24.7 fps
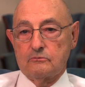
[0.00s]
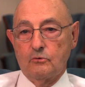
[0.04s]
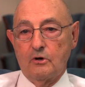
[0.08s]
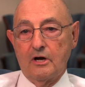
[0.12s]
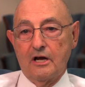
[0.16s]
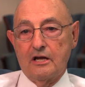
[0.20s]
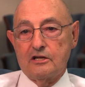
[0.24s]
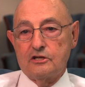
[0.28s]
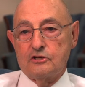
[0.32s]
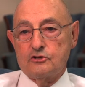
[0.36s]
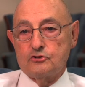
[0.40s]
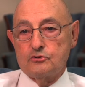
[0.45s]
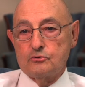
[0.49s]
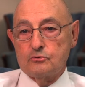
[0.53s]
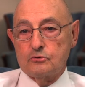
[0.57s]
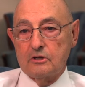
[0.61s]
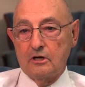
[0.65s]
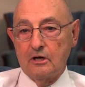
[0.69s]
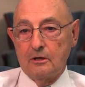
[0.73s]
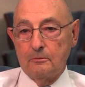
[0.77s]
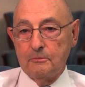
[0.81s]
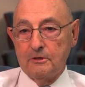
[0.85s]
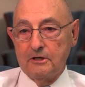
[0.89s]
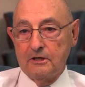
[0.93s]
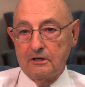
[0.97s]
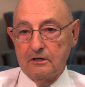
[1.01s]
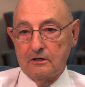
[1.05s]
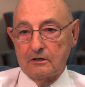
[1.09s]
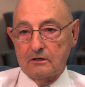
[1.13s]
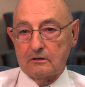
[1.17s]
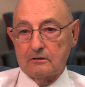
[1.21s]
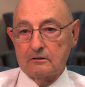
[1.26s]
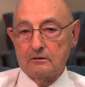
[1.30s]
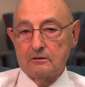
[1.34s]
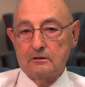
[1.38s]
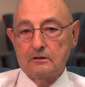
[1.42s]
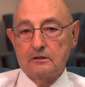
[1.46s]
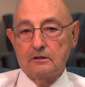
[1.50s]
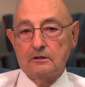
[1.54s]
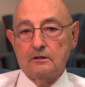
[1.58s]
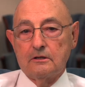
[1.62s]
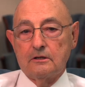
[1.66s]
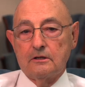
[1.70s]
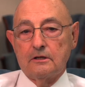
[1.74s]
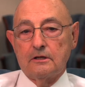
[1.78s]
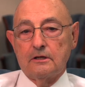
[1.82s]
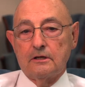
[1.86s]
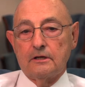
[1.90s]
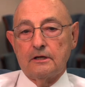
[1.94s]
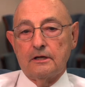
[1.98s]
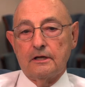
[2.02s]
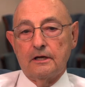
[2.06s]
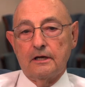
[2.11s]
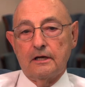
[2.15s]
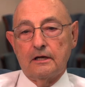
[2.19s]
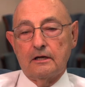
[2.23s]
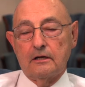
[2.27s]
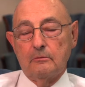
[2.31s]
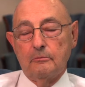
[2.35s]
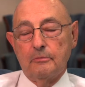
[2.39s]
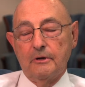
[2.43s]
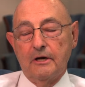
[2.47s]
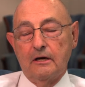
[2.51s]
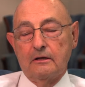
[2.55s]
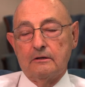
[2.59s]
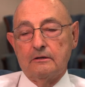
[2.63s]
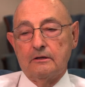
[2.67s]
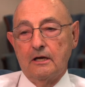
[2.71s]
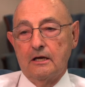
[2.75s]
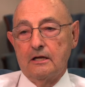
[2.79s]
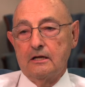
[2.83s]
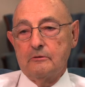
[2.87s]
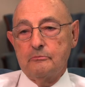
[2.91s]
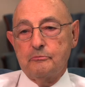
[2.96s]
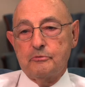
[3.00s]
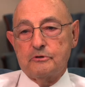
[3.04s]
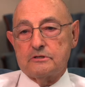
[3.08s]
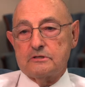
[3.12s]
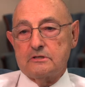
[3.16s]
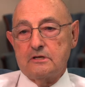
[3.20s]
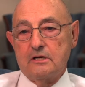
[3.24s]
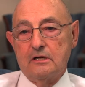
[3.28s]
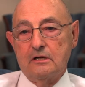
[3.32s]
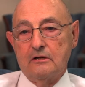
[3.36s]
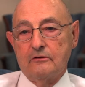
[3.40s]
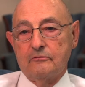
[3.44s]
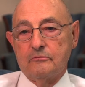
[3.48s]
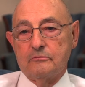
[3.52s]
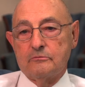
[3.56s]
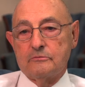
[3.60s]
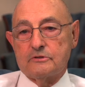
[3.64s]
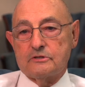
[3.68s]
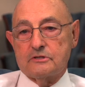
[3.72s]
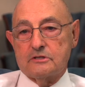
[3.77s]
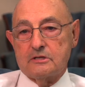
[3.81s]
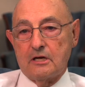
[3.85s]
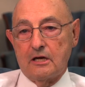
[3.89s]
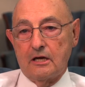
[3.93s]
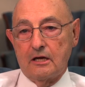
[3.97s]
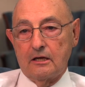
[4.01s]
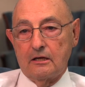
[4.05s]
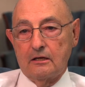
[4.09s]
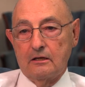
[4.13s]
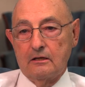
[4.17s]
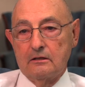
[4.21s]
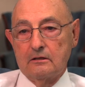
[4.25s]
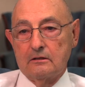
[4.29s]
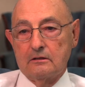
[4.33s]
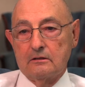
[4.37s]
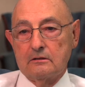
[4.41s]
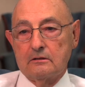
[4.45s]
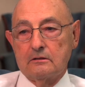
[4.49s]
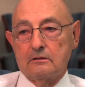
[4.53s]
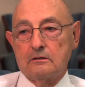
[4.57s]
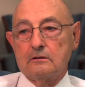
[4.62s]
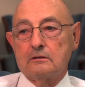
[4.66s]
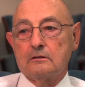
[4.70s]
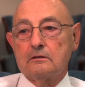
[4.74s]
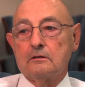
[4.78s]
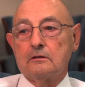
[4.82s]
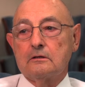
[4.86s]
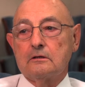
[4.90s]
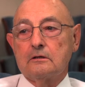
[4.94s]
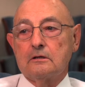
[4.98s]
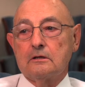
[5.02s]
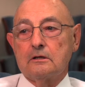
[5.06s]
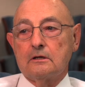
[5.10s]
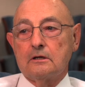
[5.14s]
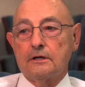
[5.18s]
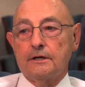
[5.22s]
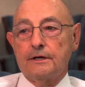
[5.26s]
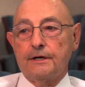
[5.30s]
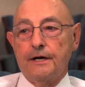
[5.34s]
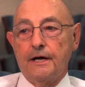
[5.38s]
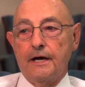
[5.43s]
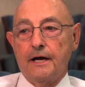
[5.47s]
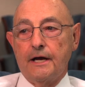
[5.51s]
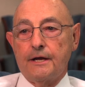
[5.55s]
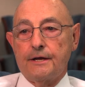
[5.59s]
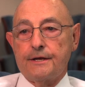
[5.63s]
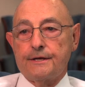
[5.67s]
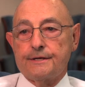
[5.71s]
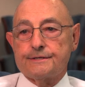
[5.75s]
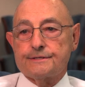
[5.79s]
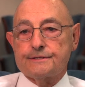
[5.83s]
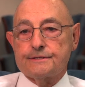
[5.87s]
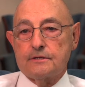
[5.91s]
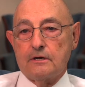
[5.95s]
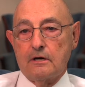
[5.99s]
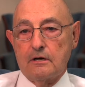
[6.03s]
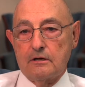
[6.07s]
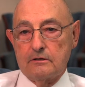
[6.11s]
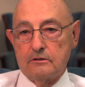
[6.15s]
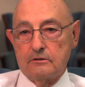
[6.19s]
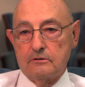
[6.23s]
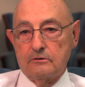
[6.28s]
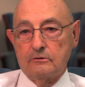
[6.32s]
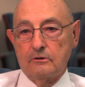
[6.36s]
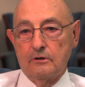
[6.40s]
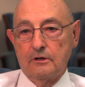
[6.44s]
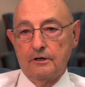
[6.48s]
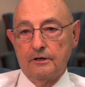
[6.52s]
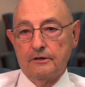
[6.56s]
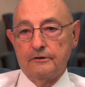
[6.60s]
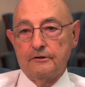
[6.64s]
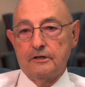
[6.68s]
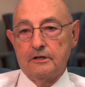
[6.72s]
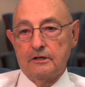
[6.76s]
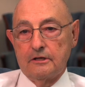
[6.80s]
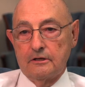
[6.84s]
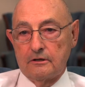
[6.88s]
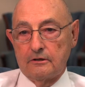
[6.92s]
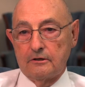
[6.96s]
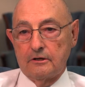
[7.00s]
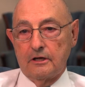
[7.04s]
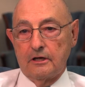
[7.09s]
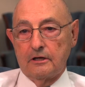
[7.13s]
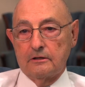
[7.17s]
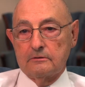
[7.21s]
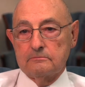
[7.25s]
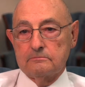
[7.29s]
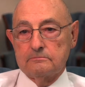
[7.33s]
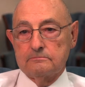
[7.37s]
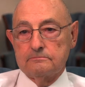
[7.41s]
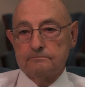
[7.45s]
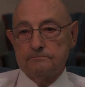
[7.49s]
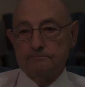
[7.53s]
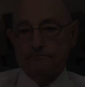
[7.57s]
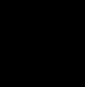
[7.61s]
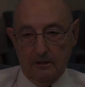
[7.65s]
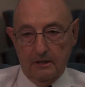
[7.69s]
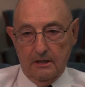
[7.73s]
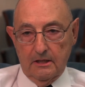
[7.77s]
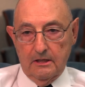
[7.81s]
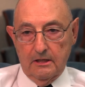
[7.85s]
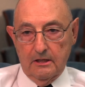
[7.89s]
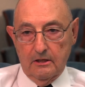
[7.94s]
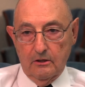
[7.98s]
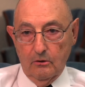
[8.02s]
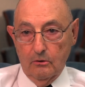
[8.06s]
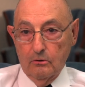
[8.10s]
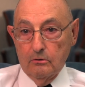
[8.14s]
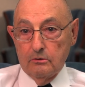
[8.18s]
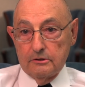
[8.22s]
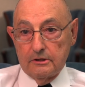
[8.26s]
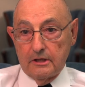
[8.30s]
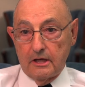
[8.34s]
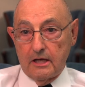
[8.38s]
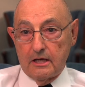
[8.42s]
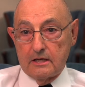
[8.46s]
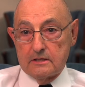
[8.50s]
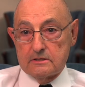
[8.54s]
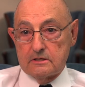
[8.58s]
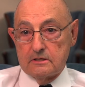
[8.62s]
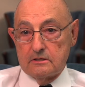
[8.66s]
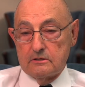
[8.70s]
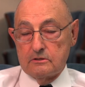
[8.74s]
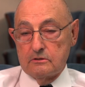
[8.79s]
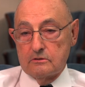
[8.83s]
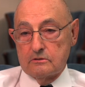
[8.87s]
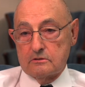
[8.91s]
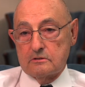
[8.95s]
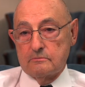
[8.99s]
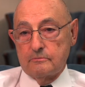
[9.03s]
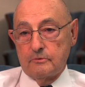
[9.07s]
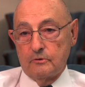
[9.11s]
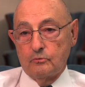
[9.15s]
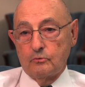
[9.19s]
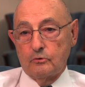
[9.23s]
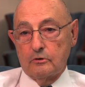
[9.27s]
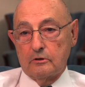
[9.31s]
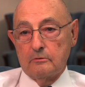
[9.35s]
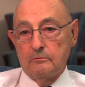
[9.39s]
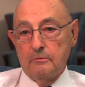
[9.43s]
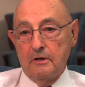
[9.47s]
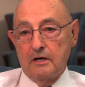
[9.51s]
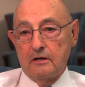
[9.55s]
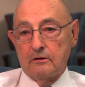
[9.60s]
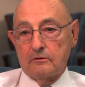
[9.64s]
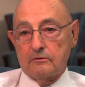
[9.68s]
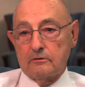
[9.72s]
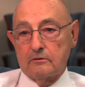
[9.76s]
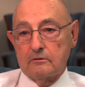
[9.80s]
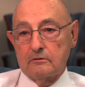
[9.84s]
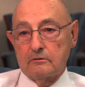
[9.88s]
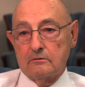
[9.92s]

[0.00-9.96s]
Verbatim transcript: Why did you come here? And about 90% of them say, I saw you on the internet. In the old days, it used to be word of mouth.